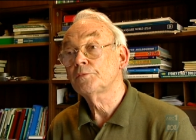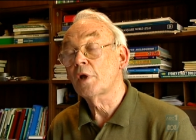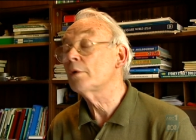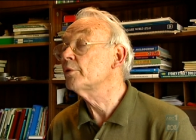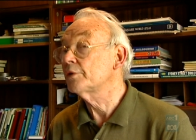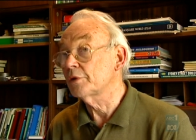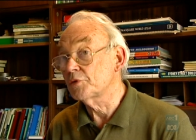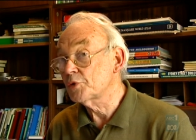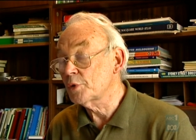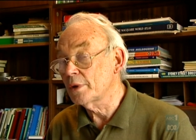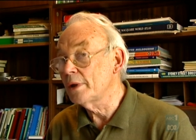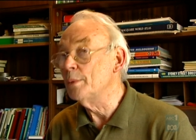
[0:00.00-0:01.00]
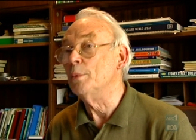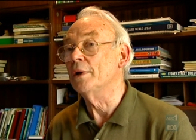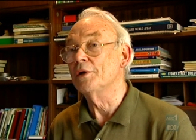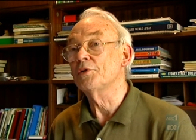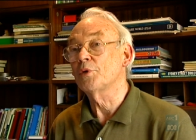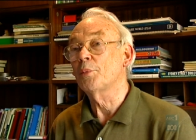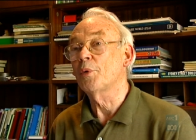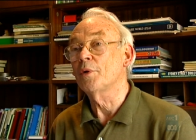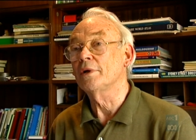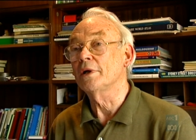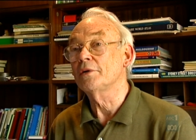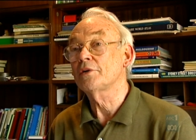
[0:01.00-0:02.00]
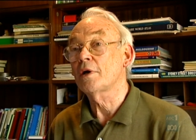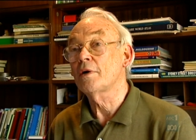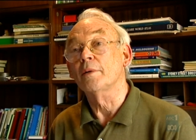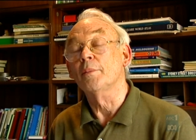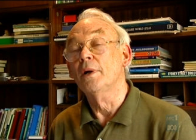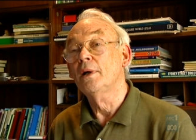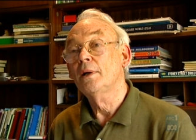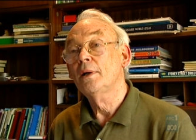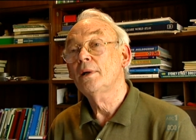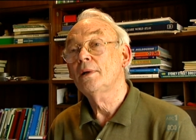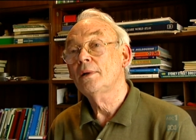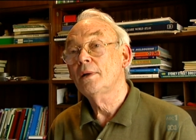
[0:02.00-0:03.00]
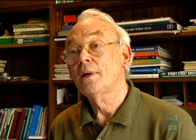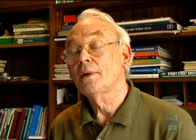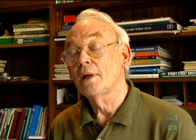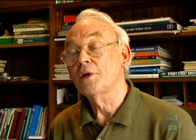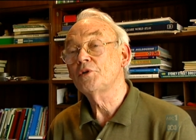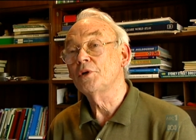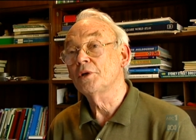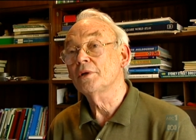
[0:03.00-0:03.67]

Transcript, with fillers: That was an extremely disappointing time, as you